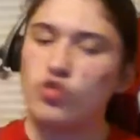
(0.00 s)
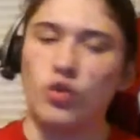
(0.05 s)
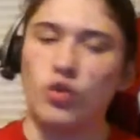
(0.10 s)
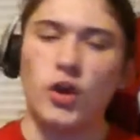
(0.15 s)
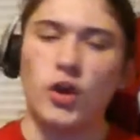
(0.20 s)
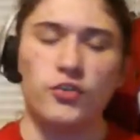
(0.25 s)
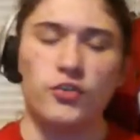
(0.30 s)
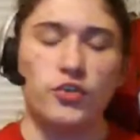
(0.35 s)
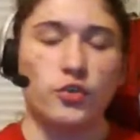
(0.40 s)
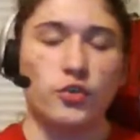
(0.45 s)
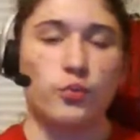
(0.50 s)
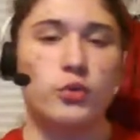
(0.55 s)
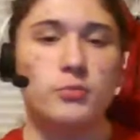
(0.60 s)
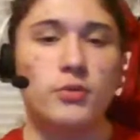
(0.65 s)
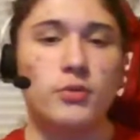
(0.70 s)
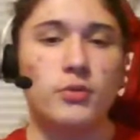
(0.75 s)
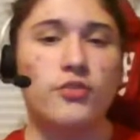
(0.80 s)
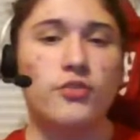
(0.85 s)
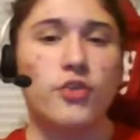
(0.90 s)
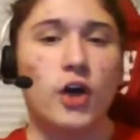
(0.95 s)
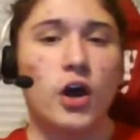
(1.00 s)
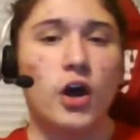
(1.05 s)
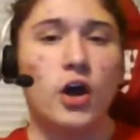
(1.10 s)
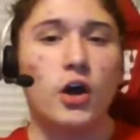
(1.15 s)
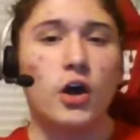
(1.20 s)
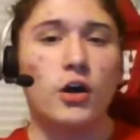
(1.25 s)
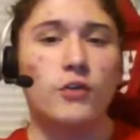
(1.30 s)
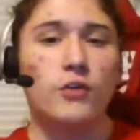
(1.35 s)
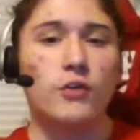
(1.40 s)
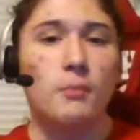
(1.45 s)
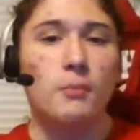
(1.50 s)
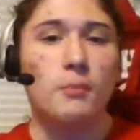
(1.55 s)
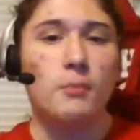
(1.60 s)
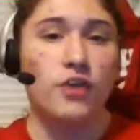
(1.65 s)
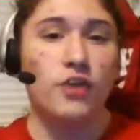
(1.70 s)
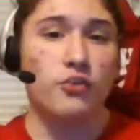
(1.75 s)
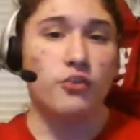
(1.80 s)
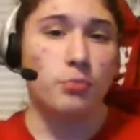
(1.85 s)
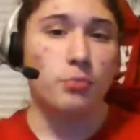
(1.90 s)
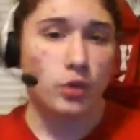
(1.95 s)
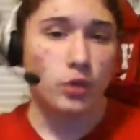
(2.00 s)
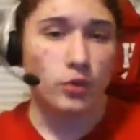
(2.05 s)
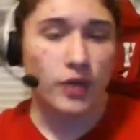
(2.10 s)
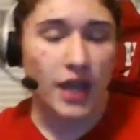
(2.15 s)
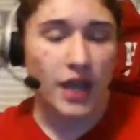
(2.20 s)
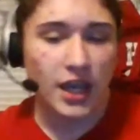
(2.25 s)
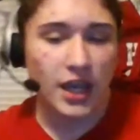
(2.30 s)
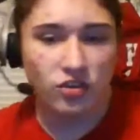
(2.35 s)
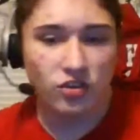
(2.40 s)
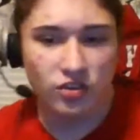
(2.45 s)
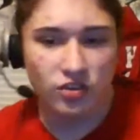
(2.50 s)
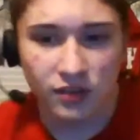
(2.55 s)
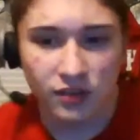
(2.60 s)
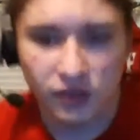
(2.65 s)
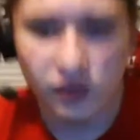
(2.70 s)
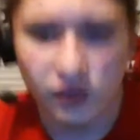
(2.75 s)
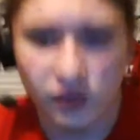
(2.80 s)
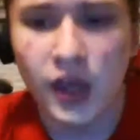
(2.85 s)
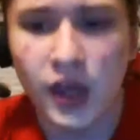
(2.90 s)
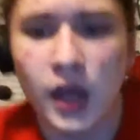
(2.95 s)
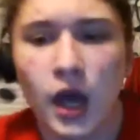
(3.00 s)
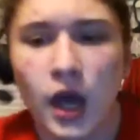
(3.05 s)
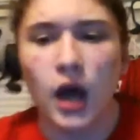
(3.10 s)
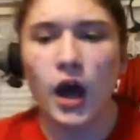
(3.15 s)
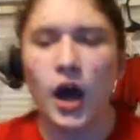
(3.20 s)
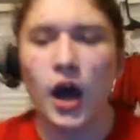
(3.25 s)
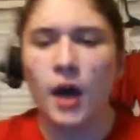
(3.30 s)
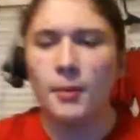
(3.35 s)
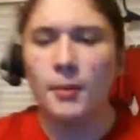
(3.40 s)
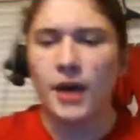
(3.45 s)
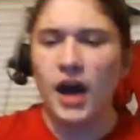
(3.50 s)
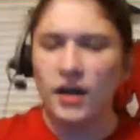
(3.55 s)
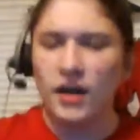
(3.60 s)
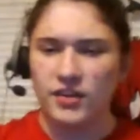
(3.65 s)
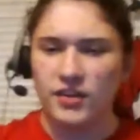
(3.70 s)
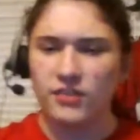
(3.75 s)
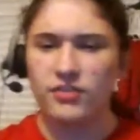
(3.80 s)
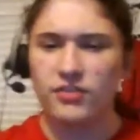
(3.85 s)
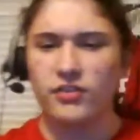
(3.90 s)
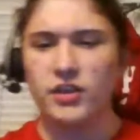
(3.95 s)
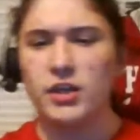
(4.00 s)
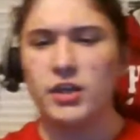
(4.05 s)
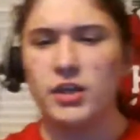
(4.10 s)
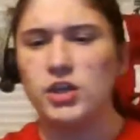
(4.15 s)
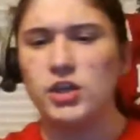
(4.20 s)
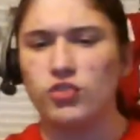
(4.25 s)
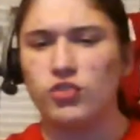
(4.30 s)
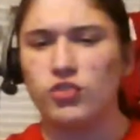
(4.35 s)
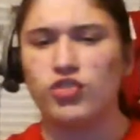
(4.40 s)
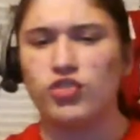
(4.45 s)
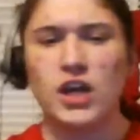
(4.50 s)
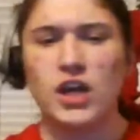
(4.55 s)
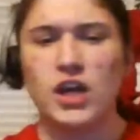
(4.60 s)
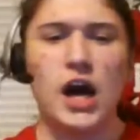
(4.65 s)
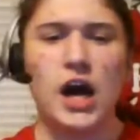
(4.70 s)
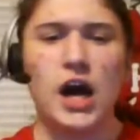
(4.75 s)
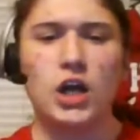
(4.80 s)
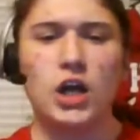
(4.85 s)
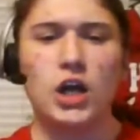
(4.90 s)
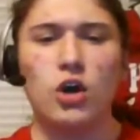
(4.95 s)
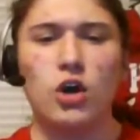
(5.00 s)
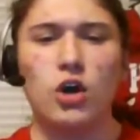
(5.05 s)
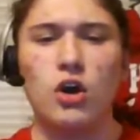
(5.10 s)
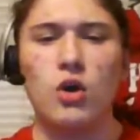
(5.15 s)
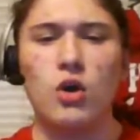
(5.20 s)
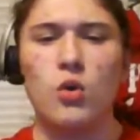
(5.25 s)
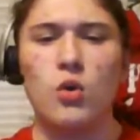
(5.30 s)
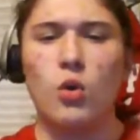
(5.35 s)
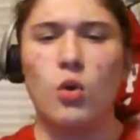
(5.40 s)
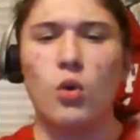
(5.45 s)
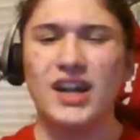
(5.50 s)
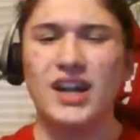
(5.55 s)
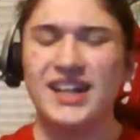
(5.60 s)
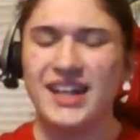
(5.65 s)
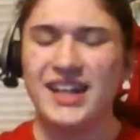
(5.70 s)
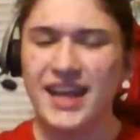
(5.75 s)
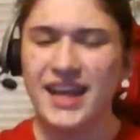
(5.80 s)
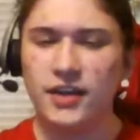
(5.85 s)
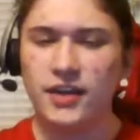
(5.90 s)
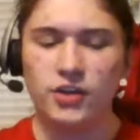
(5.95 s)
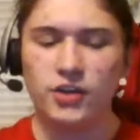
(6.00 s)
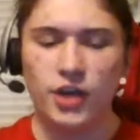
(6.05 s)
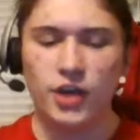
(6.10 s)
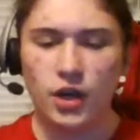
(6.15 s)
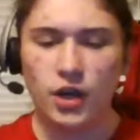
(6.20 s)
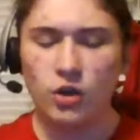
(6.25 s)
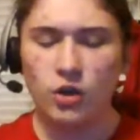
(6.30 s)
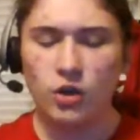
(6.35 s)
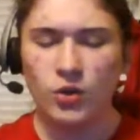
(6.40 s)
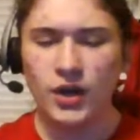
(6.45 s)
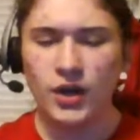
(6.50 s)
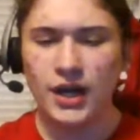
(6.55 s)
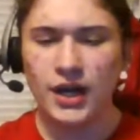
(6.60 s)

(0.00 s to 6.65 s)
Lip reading: draws to rumors of possible locations. Obviously, Chicago, Orlando,